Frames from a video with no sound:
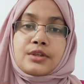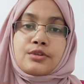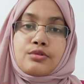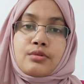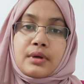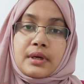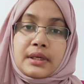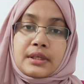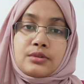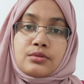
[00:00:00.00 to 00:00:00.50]

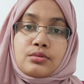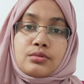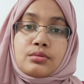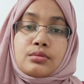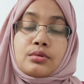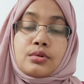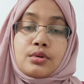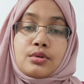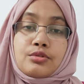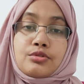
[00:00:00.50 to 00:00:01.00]
try
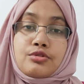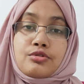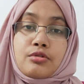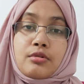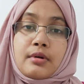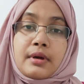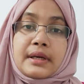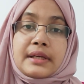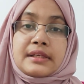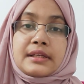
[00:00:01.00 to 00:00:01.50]
to
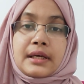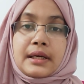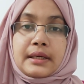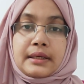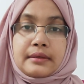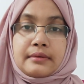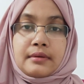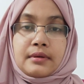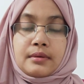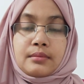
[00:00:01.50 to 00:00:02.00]
draw a
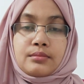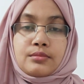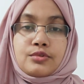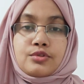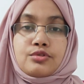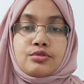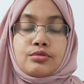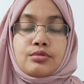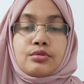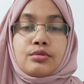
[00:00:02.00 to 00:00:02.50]
diagram
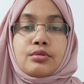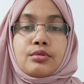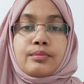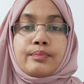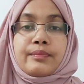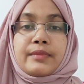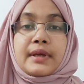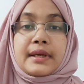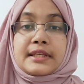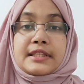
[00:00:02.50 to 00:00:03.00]

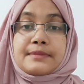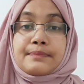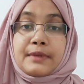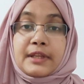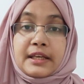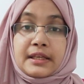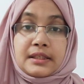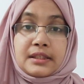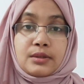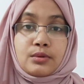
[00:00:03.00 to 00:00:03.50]
to
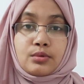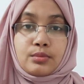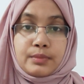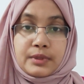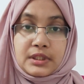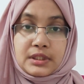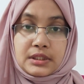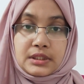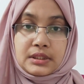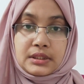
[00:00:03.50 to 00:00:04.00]
explain your
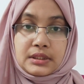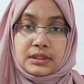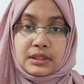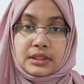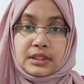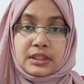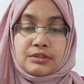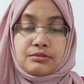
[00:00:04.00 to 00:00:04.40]
patient.